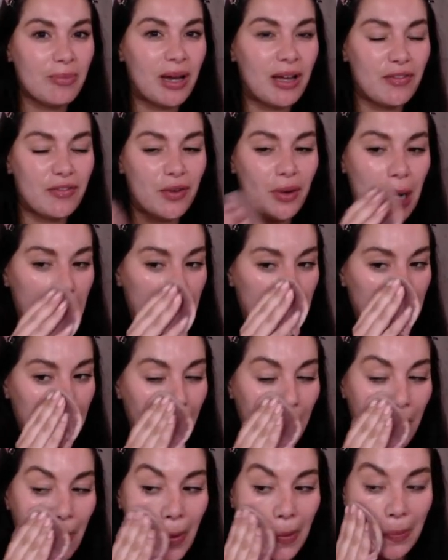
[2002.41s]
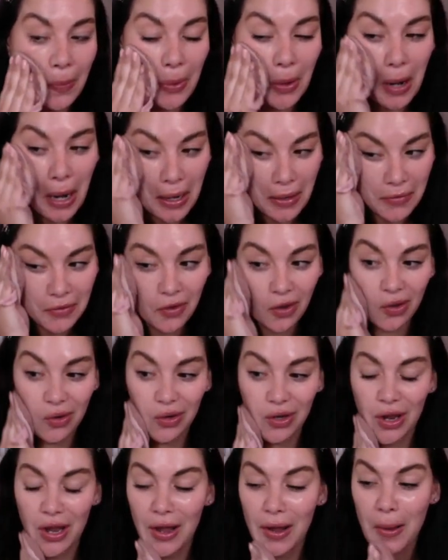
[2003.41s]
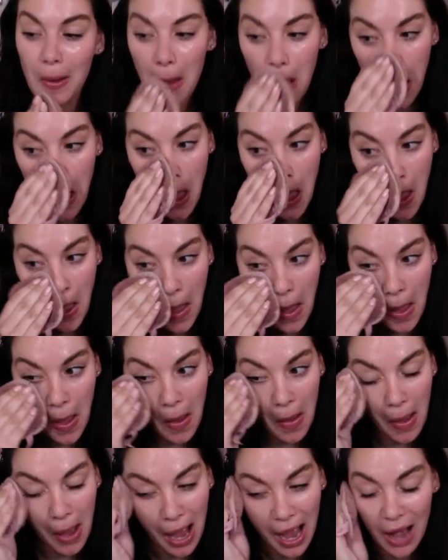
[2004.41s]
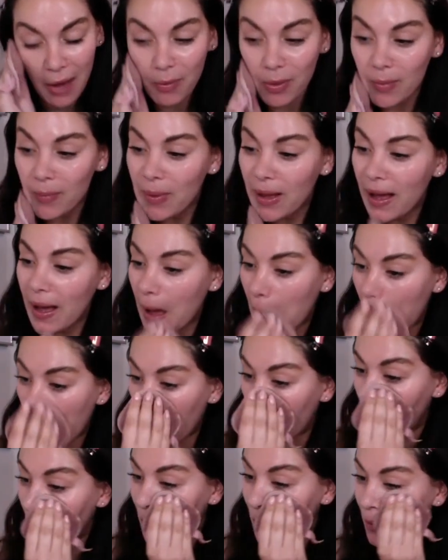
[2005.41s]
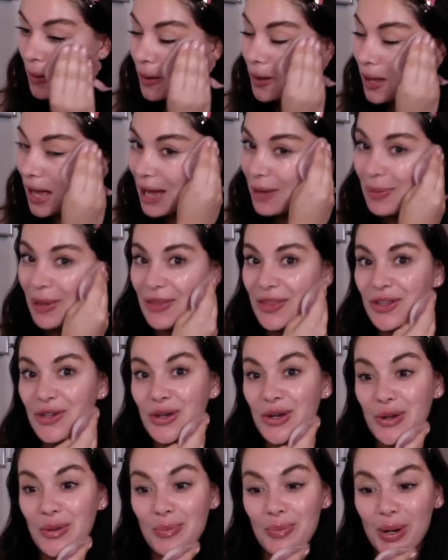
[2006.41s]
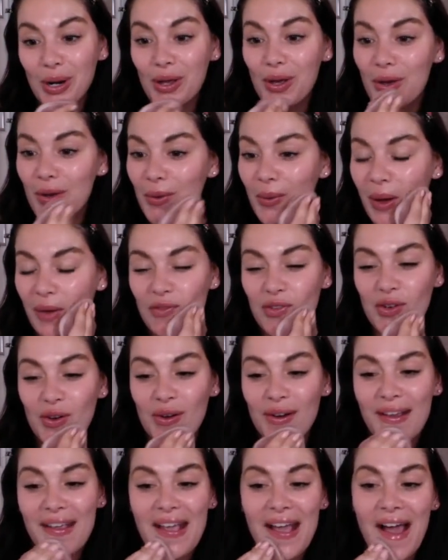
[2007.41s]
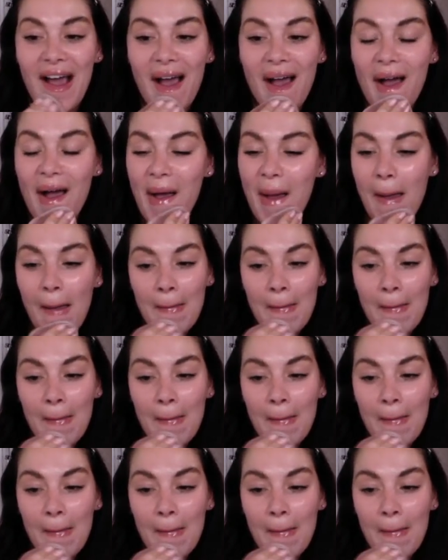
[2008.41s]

I feel like you're more brights, aren't you? How about the new blue? Have you got it yet?